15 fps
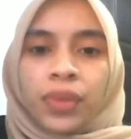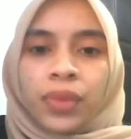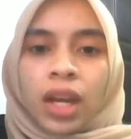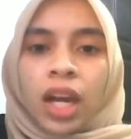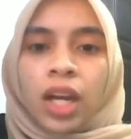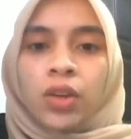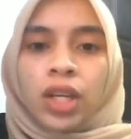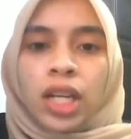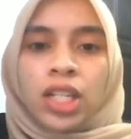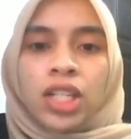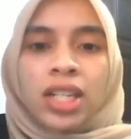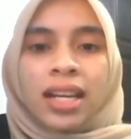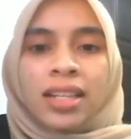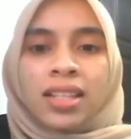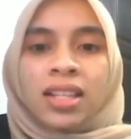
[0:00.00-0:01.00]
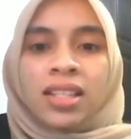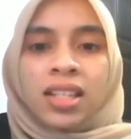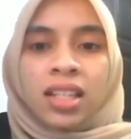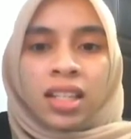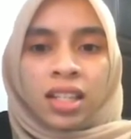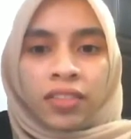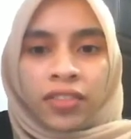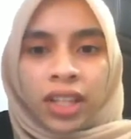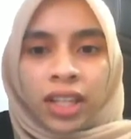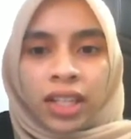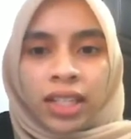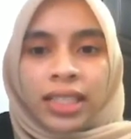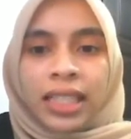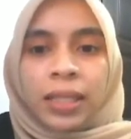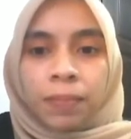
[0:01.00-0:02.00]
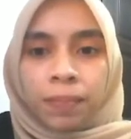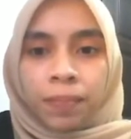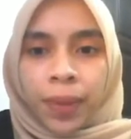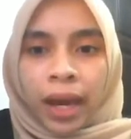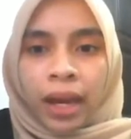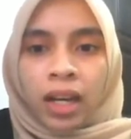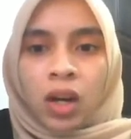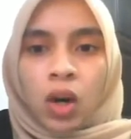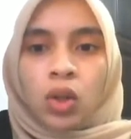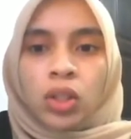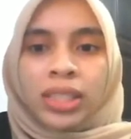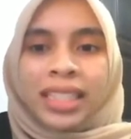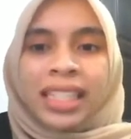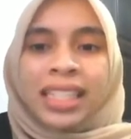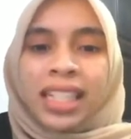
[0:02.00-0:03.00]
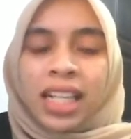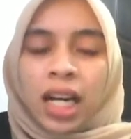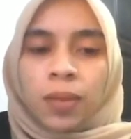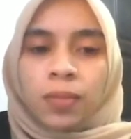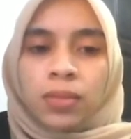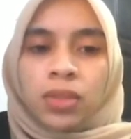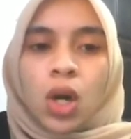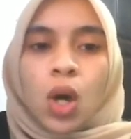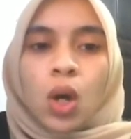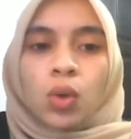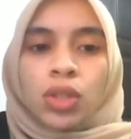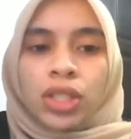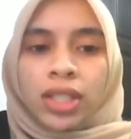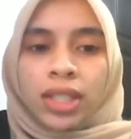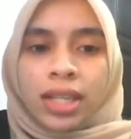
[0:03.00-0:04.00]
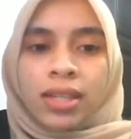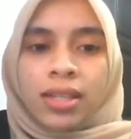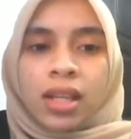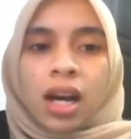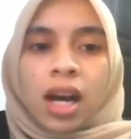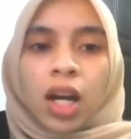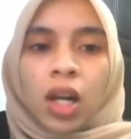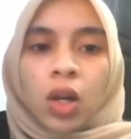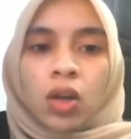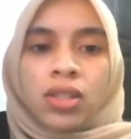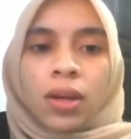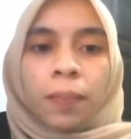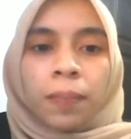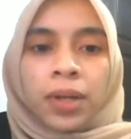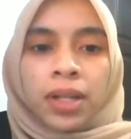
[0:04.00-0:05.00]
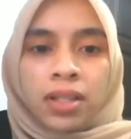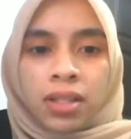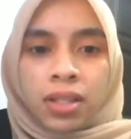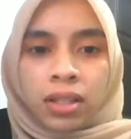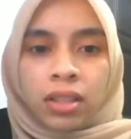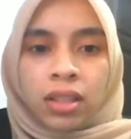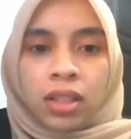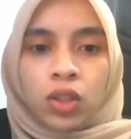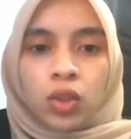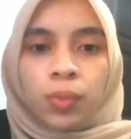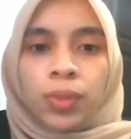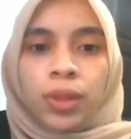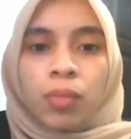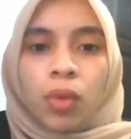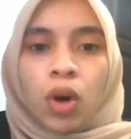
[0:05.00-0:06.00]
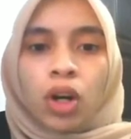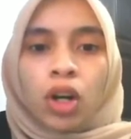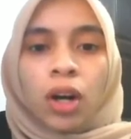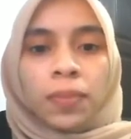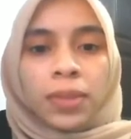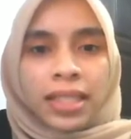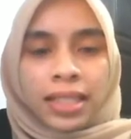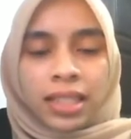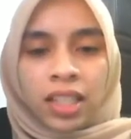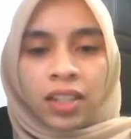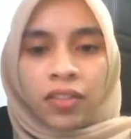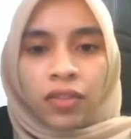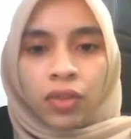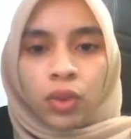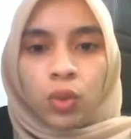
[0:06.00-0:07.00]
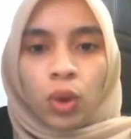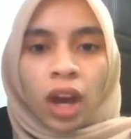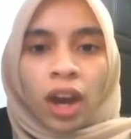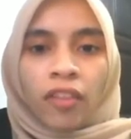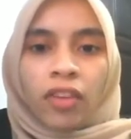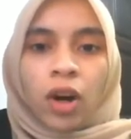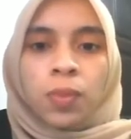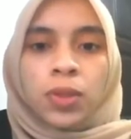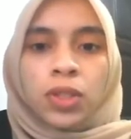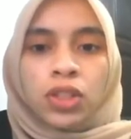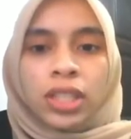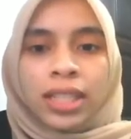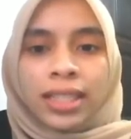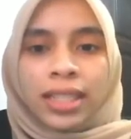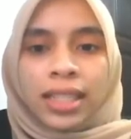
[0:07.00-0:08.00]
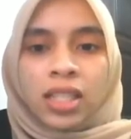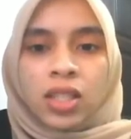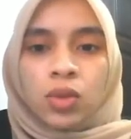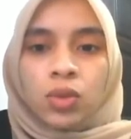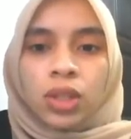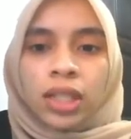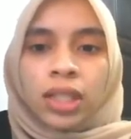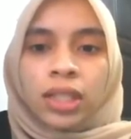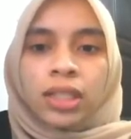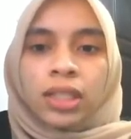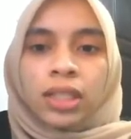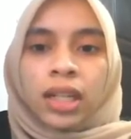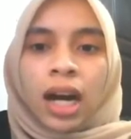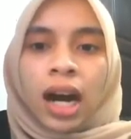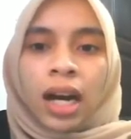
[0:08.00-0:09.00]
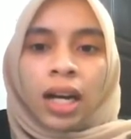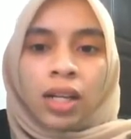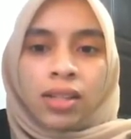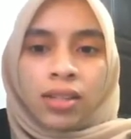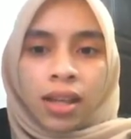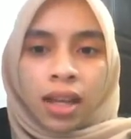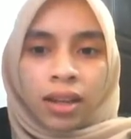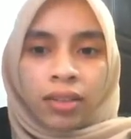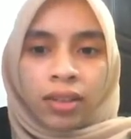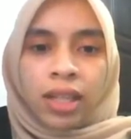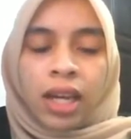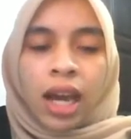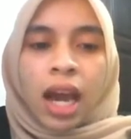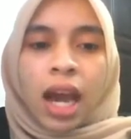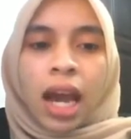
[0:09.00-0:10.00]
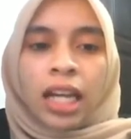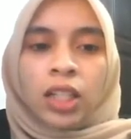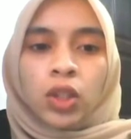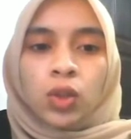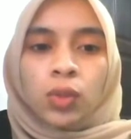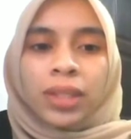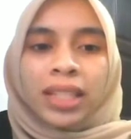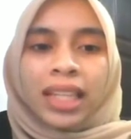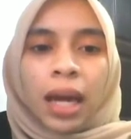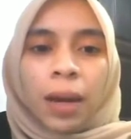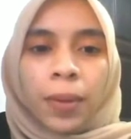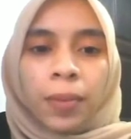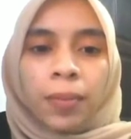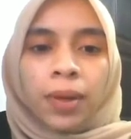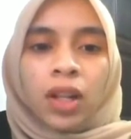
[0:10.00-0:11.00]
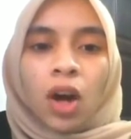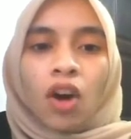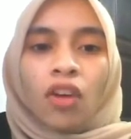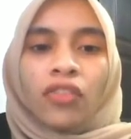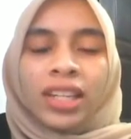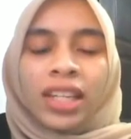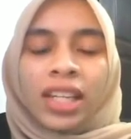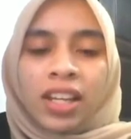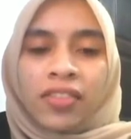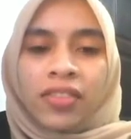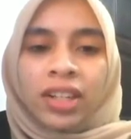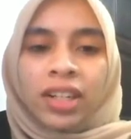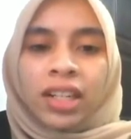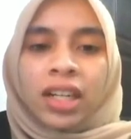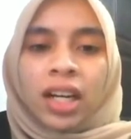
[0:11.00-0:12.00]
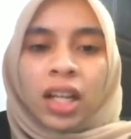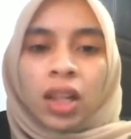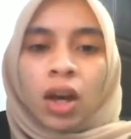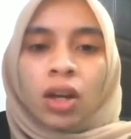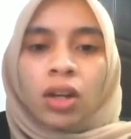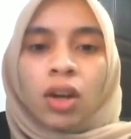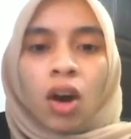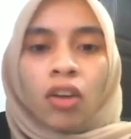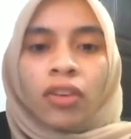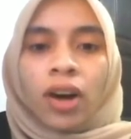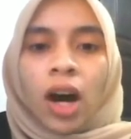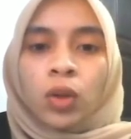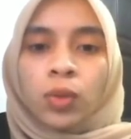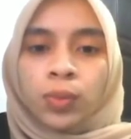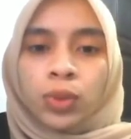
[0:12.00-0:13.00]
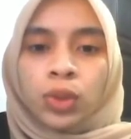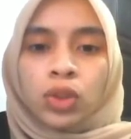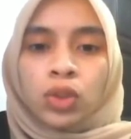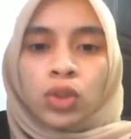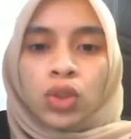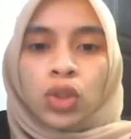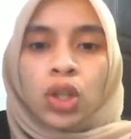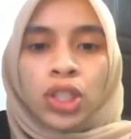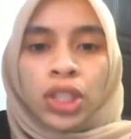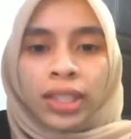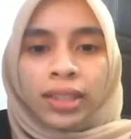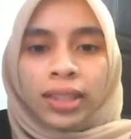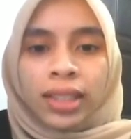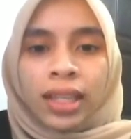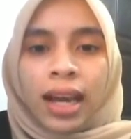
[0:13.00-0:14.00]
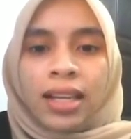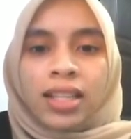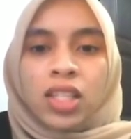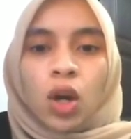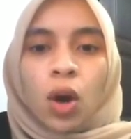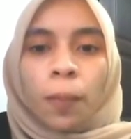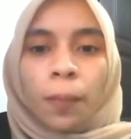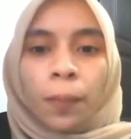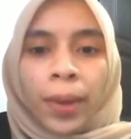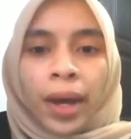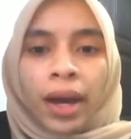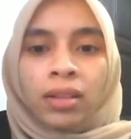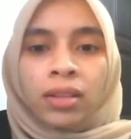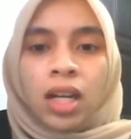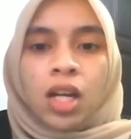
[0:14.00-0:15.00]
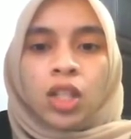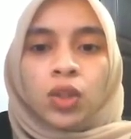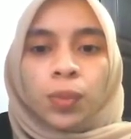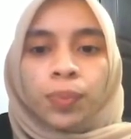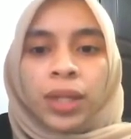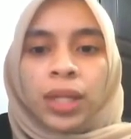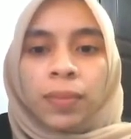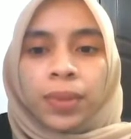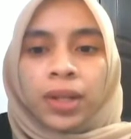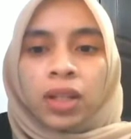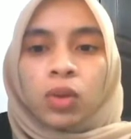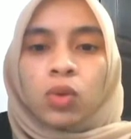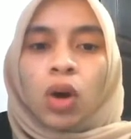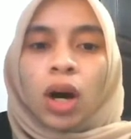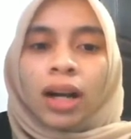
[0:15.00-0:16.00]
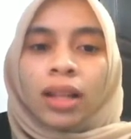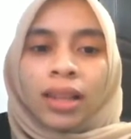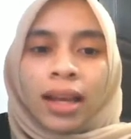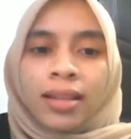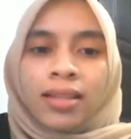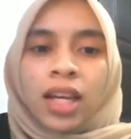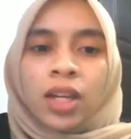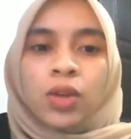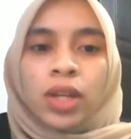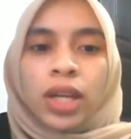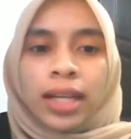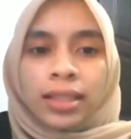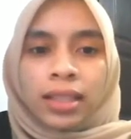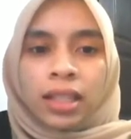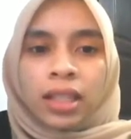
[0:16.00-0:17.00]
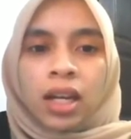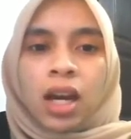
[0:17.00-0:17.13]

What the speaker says: Education has a significant impact on incomes, which is allows a person to be more competitive, to have opportunities to earn a higher salary, and to be capable of delivering a lot of output to society as compared to people who are less educated.